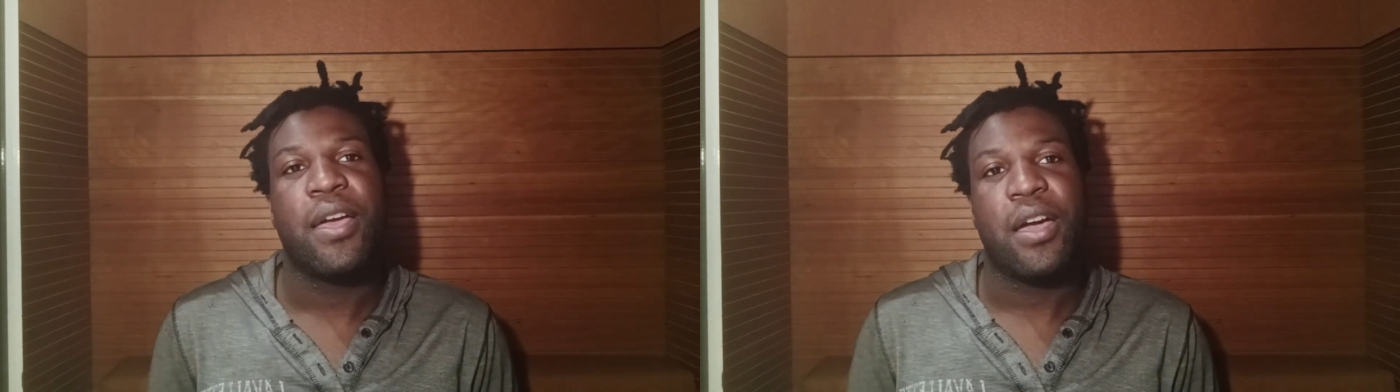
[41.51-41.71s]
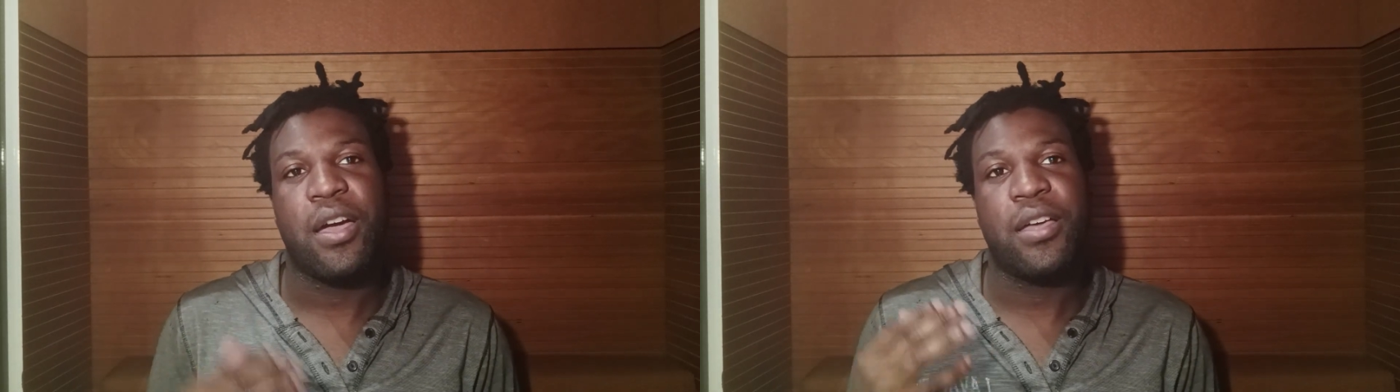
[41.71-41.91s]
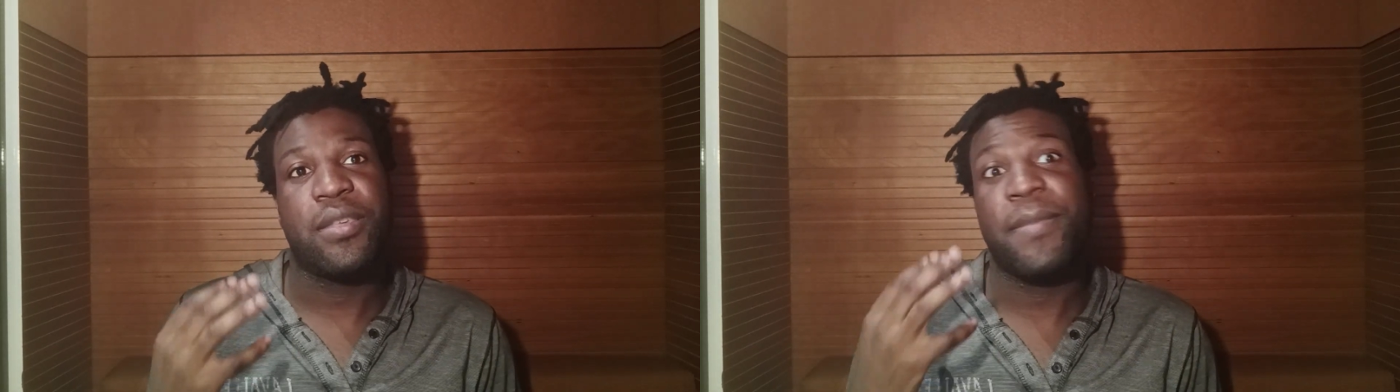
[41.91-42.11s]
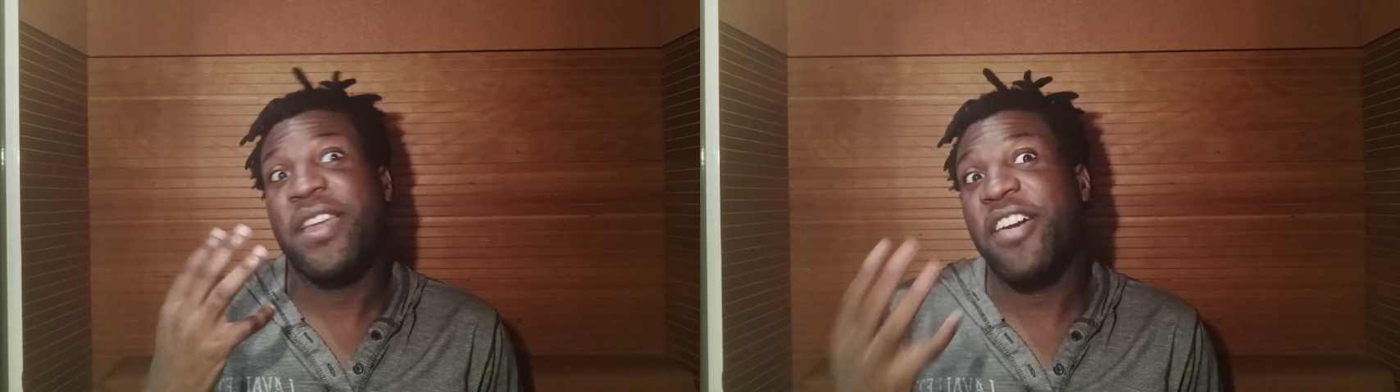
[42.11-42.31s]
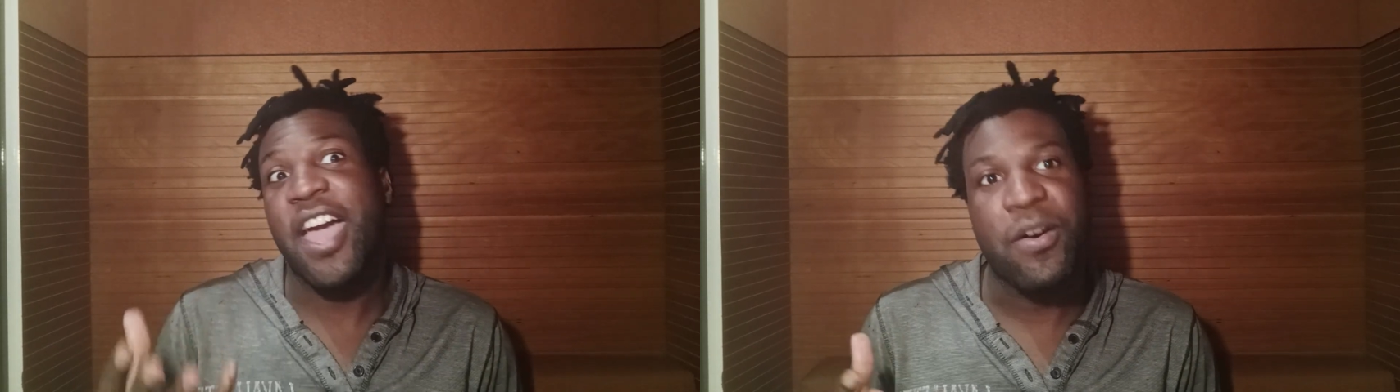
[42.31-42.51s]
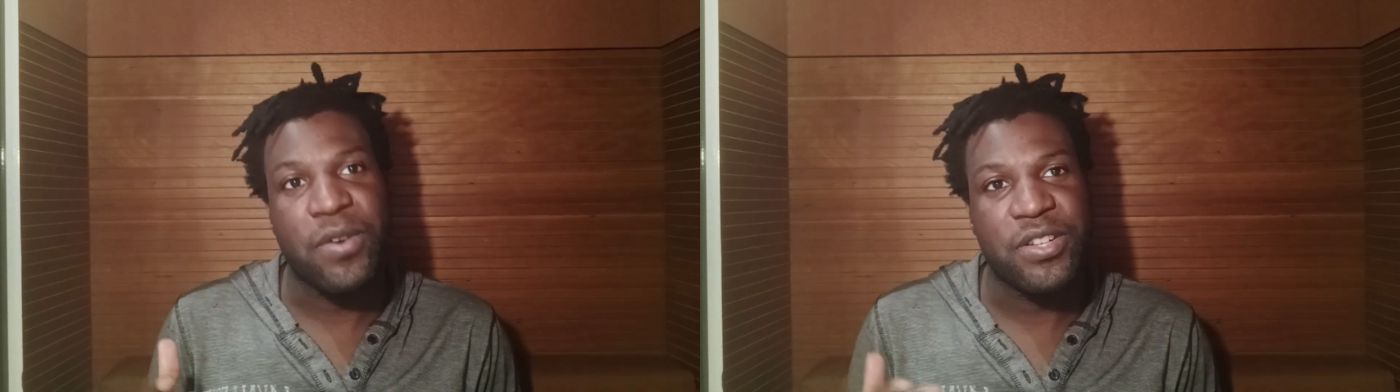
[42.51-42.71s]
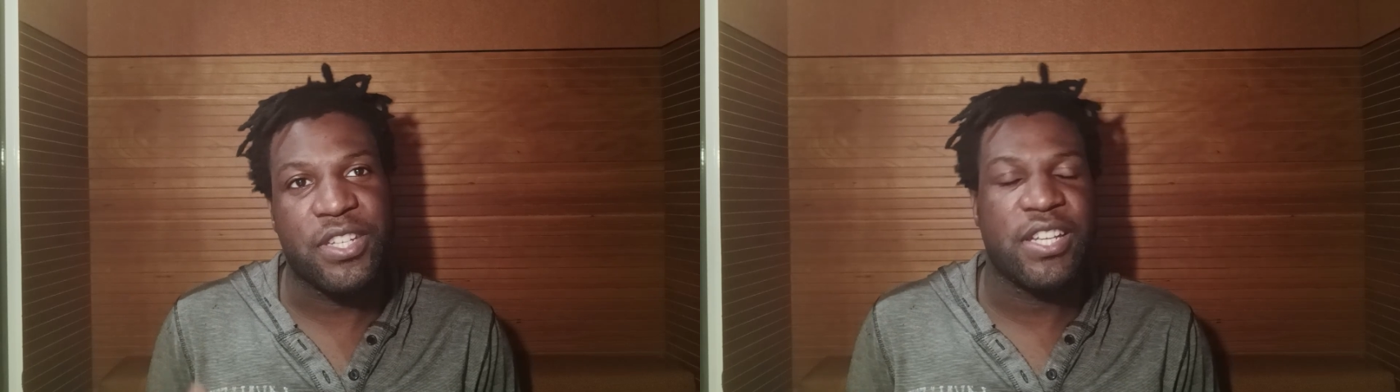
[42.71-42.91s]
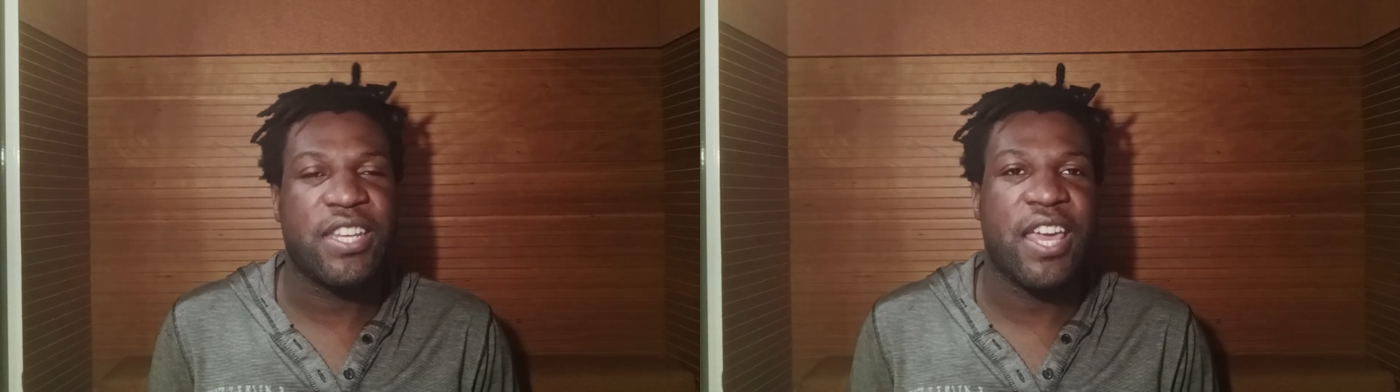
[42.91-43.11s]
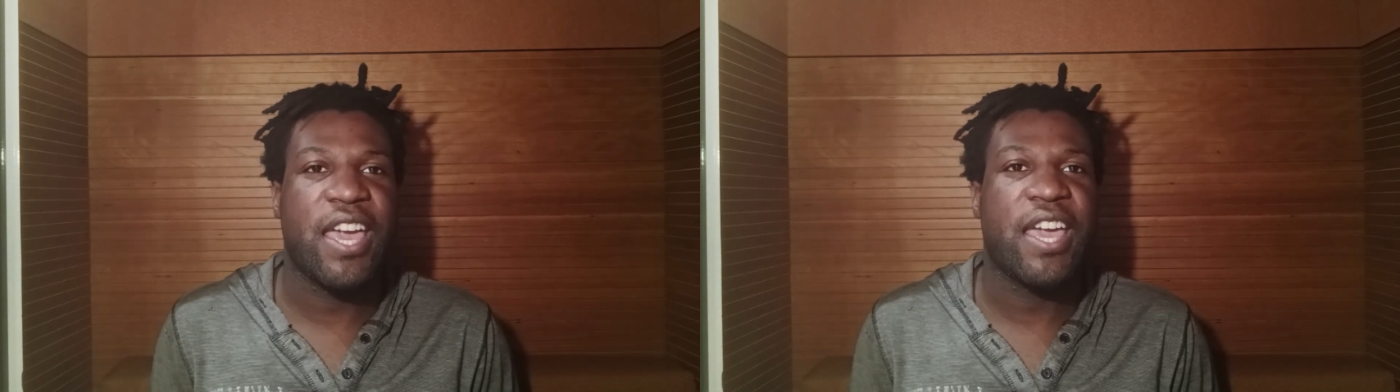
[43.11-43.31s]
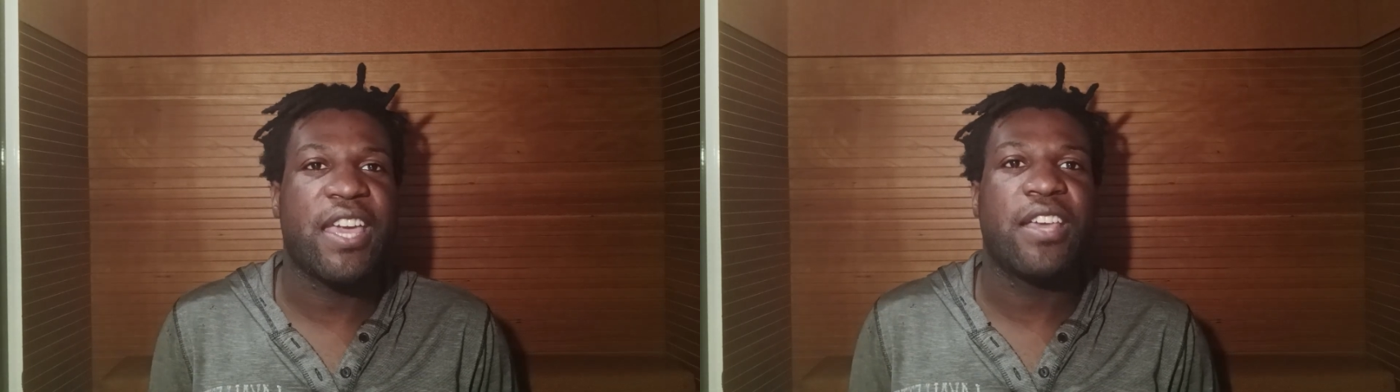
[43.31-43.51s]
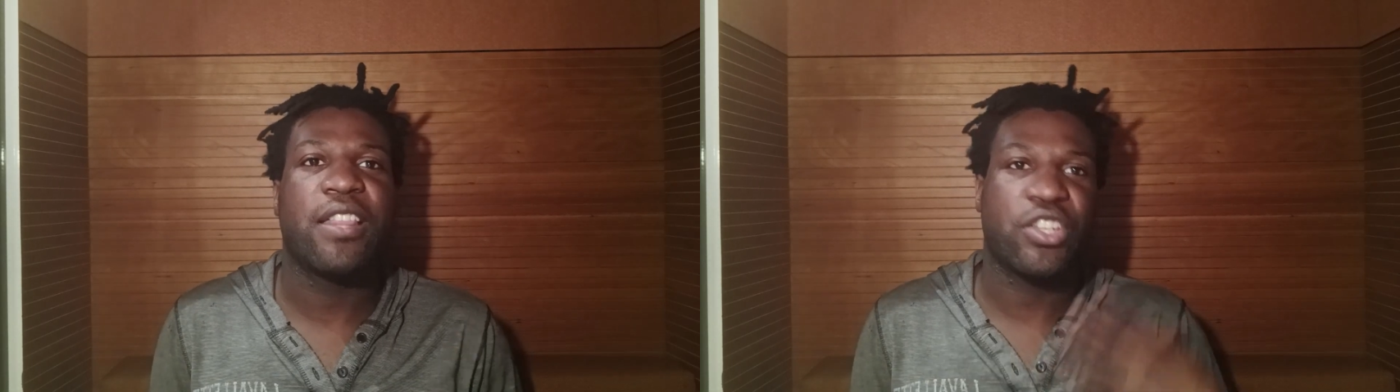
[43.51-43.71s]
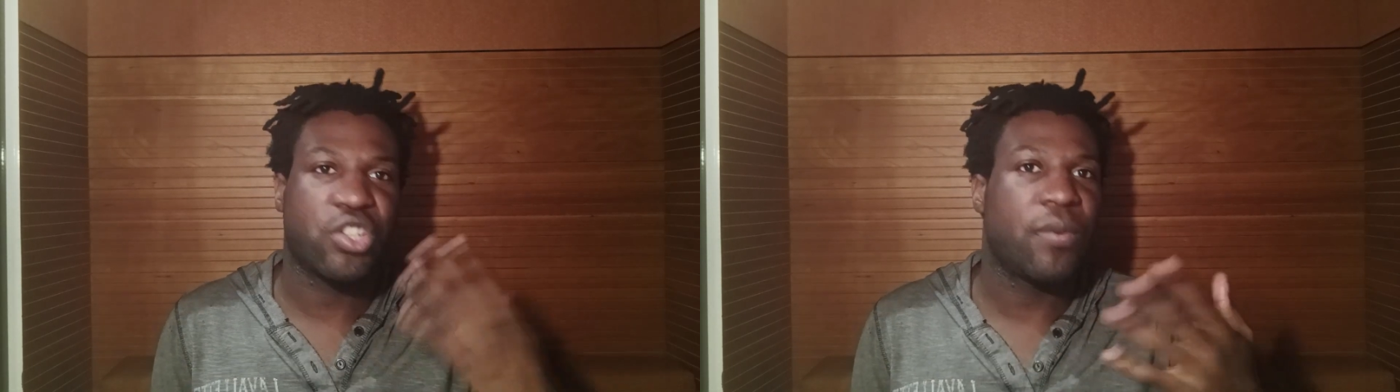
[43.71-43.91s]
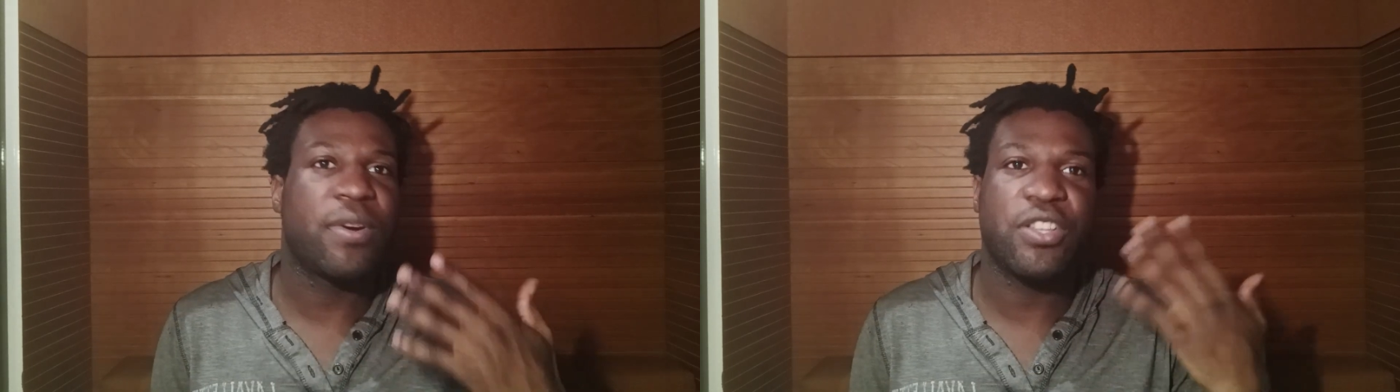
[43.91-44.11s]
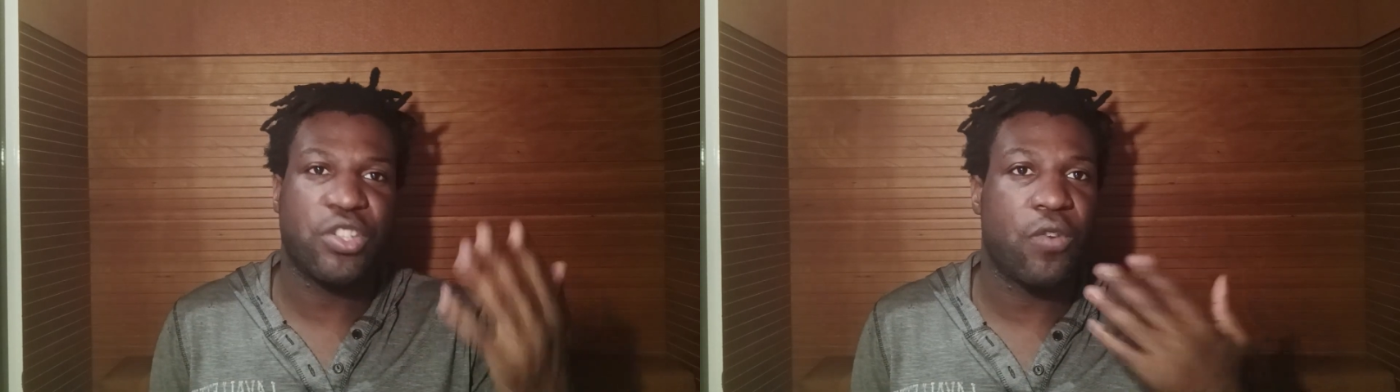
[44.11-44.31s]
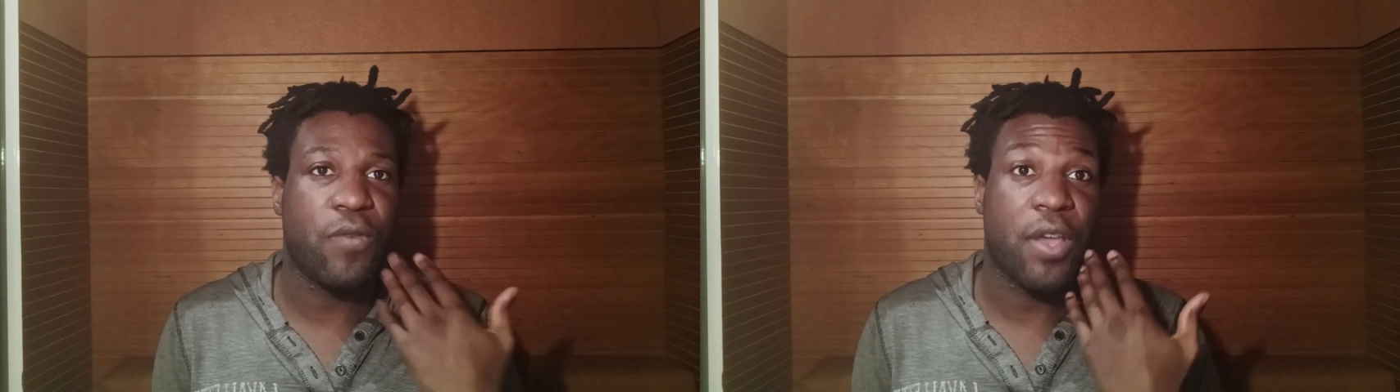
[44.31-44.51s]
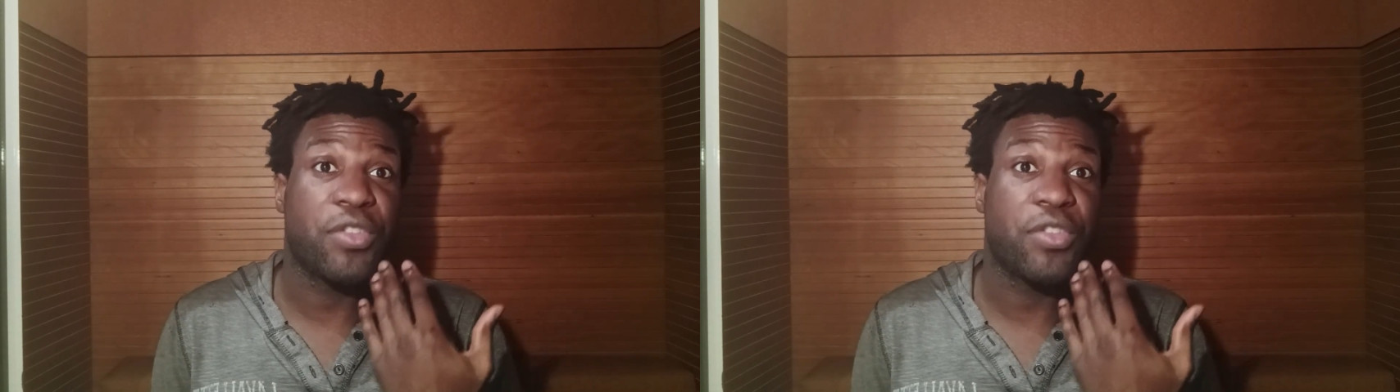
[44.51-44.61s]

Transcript: the amount of hours in a day, like so on and so forth.